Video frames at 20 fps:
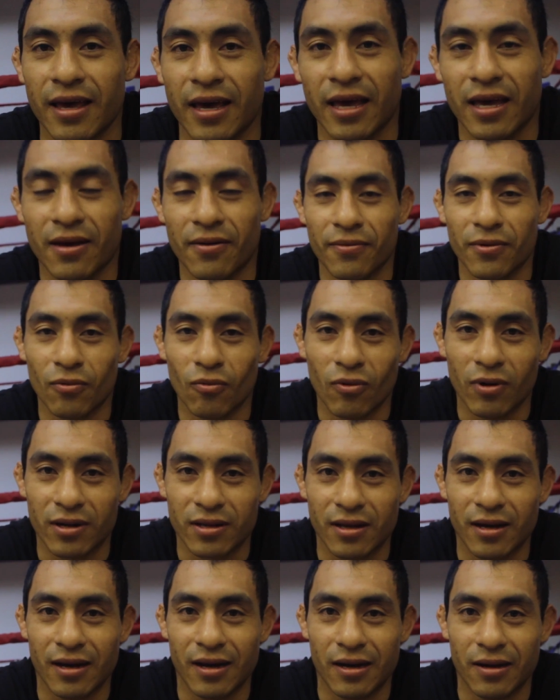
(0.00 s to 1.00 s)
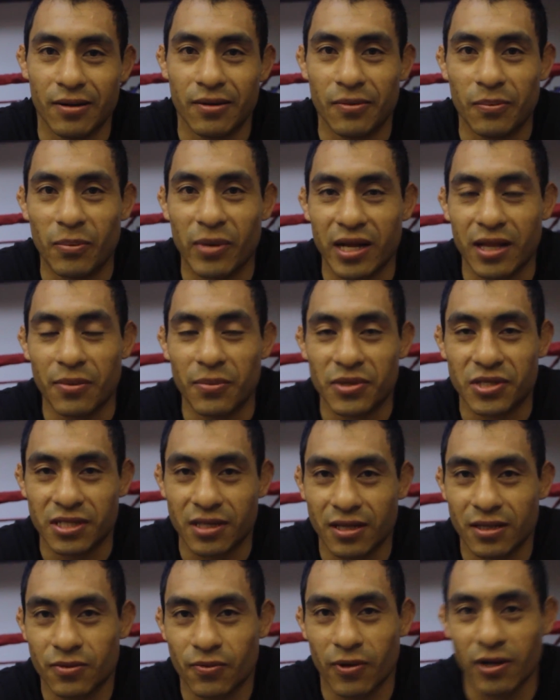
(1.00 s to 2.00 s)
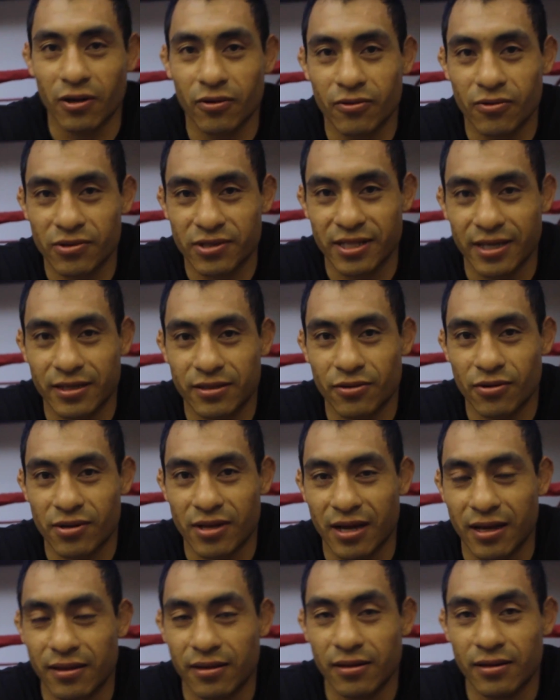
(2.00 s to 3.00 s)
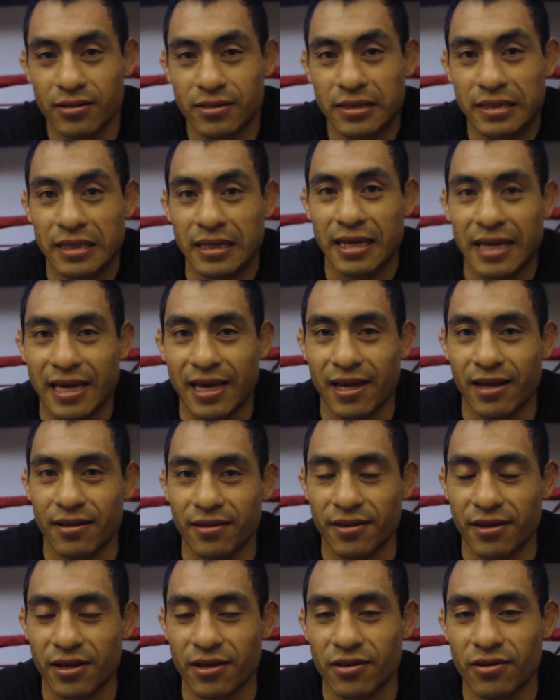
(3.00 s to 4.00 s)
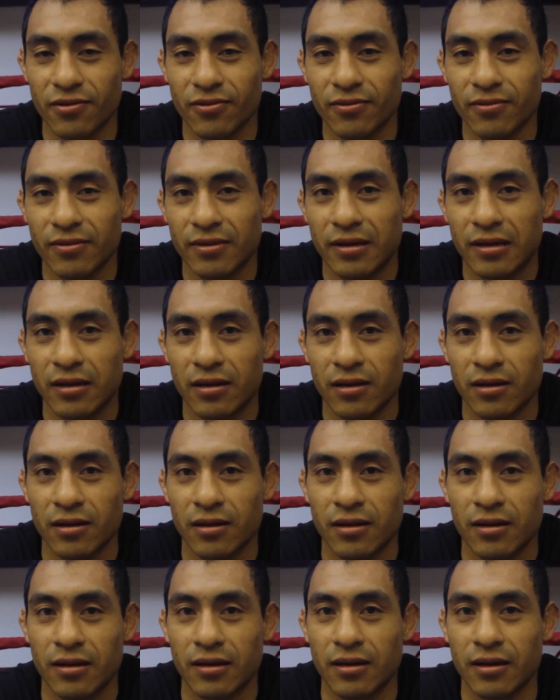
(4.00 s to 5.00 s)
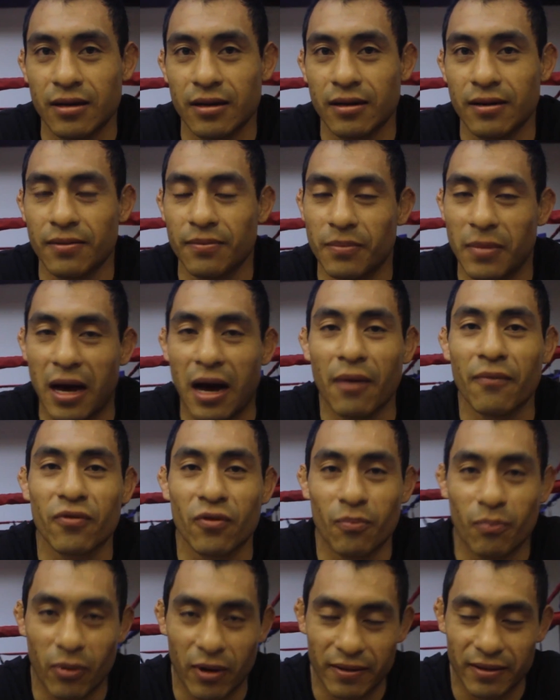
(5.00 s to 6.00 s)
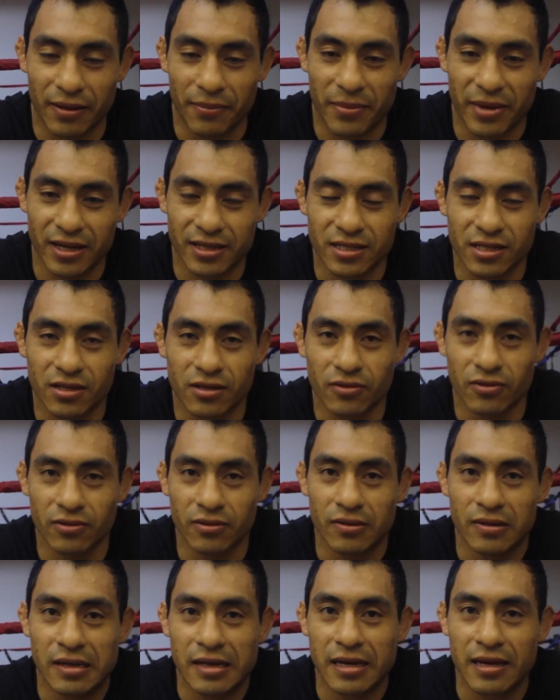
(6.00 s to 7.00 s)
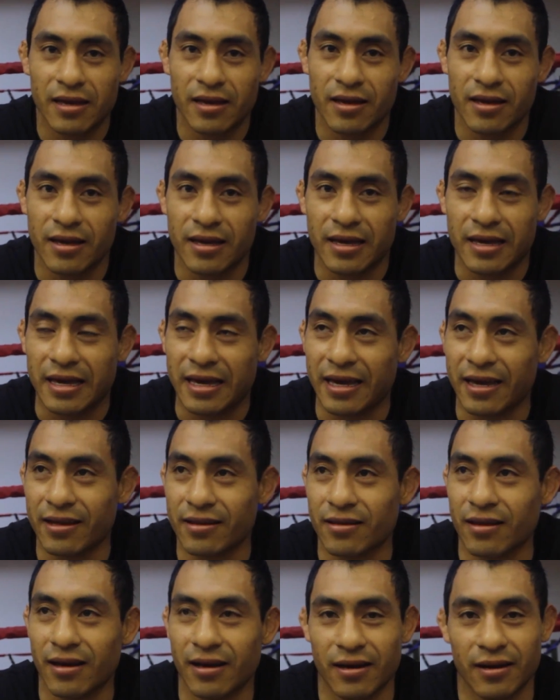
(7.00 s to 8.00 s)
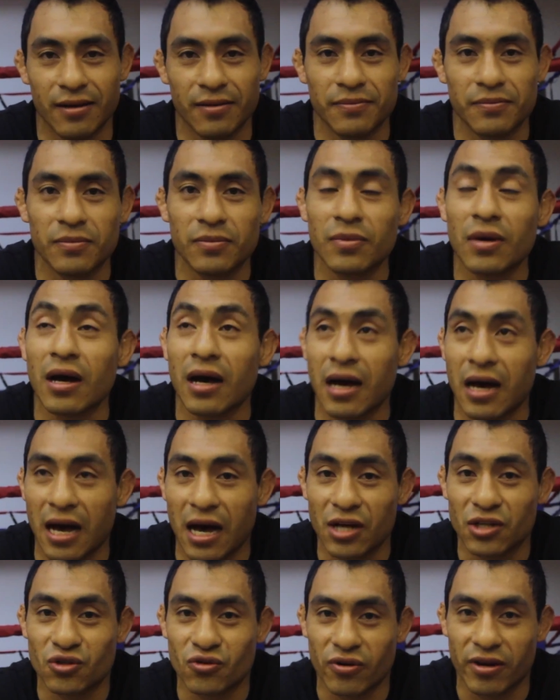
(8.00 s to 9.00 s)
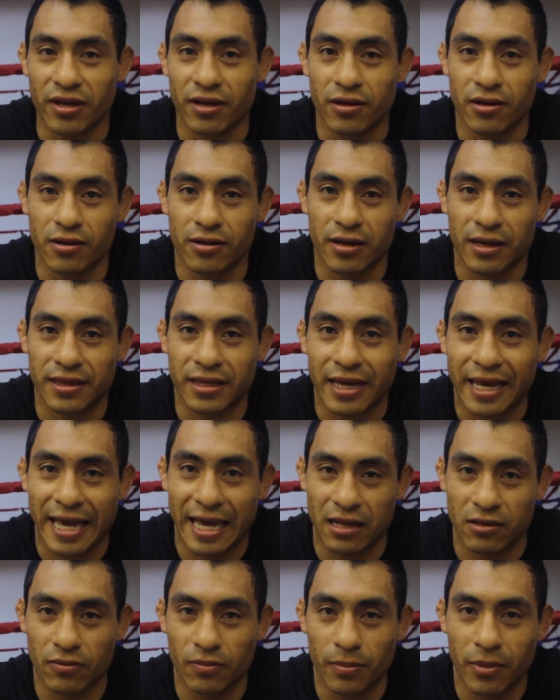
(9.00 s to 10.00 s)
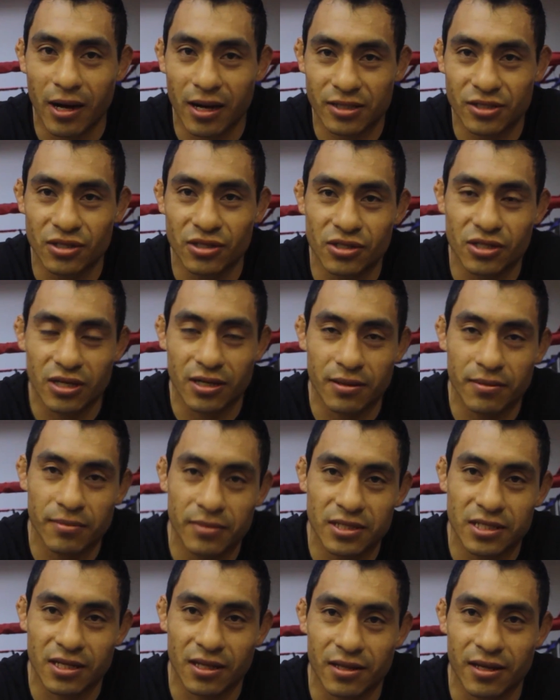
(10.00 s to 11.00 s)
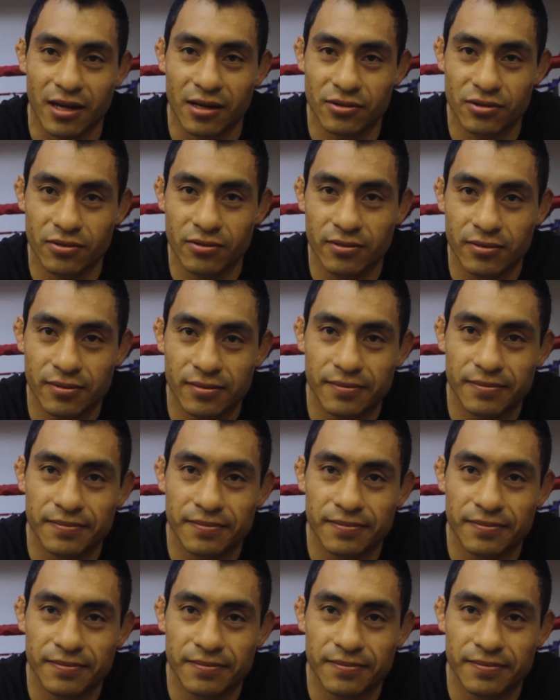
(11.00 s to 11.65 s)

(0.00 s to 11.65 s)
Hey everyone, my name is Israel Cortes Hernandez, El Niño. I'm from Puebla, Mexico, and I train here at the Kennel Boxing Gym in San Leandro.